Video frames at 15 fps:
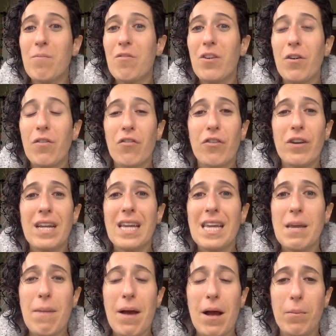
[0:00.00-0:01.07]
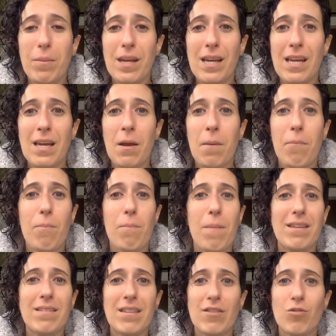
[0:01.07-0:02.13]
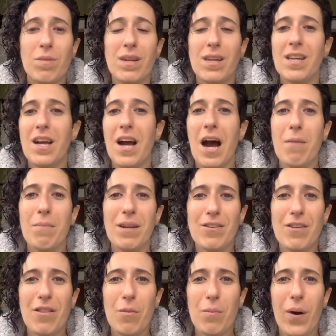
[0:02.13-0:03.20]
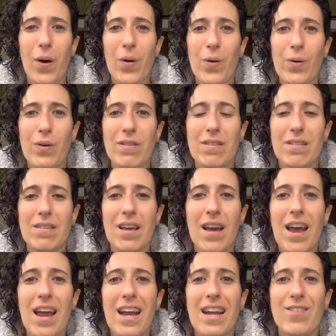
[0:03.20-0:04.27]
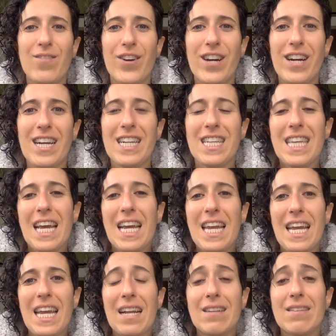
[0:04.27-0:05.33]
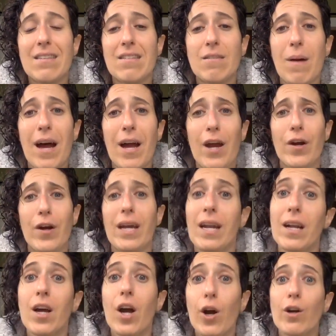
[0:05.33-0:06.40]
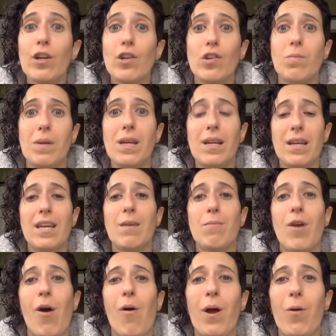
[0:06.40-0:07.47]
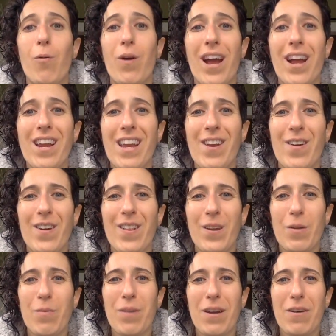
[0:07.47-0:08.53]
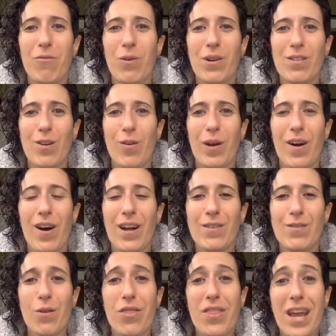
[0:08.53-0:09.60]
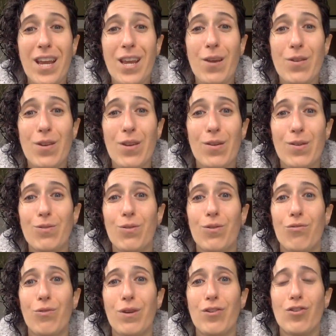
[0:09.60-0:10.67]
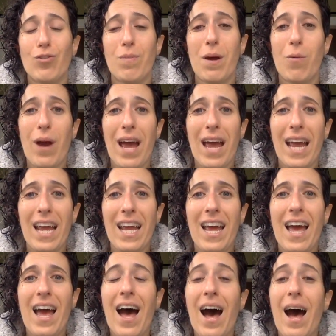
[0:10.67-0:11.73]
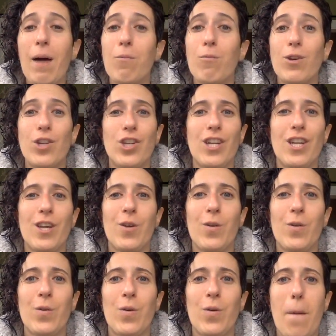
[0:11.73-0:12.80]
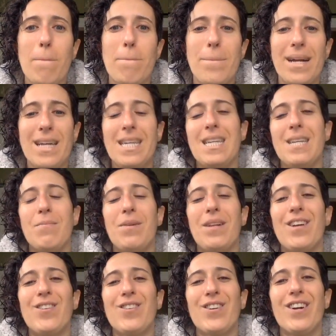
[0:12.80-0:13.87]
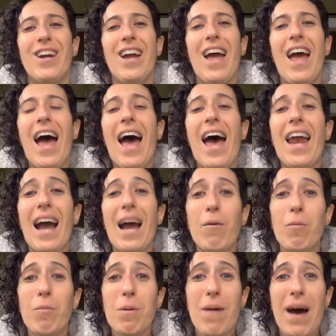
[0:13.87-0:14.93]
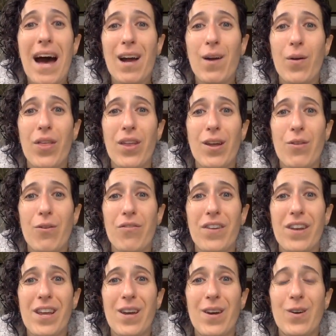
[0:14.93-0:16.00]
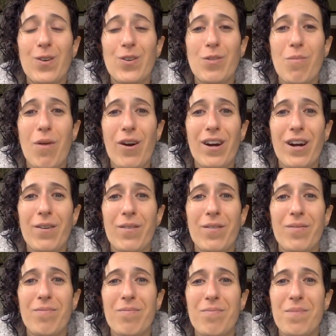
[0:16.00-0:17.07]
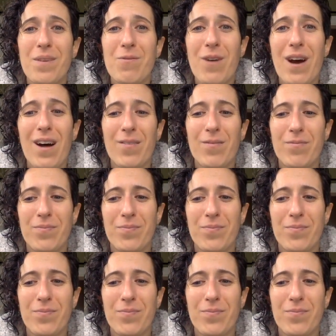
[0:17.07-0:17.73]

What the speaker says: Feel free to email me, message me, comment on the posts. It's very exciting and it's inspiring and it encourages me to keep going when I hear a little bit of what's going on. So thank you to those who've reached my way. I'm wishing you abundant pleasure and I will be back with another video tomorrow. Be well.